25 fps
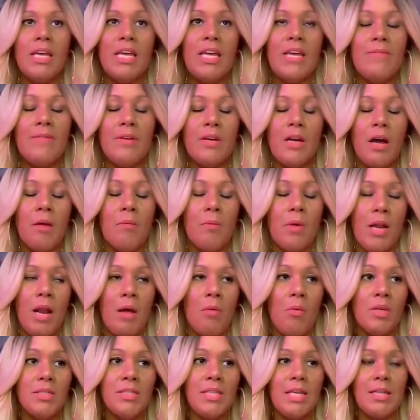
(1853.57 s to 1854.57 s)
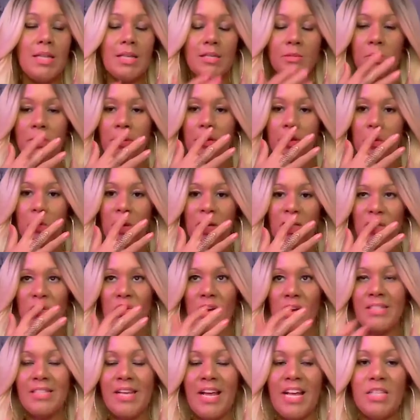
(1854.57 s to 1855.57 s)
Even, and I will say this, one of the questions you
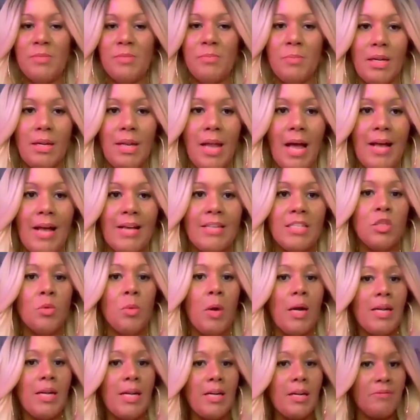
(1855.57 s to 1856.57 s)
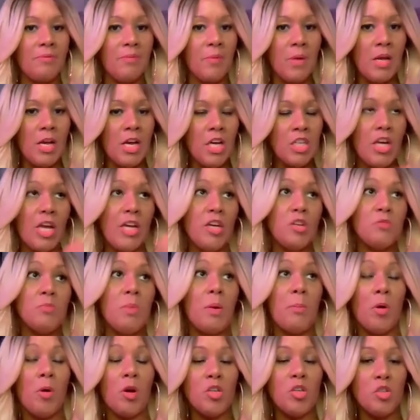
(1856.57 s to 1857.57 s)
guys ask me a lot is, should I use my
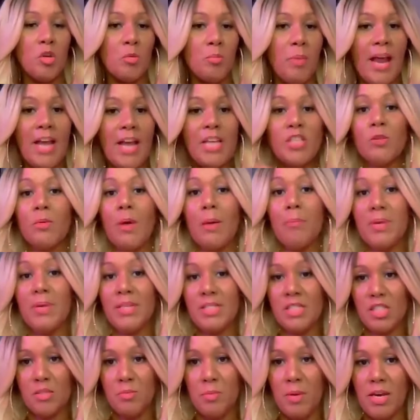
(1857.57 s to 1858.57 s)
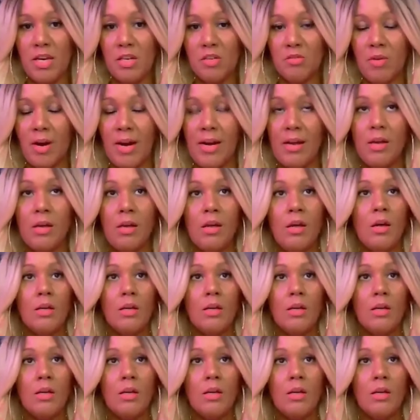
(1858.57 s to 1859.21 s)
personal page or my business page, right?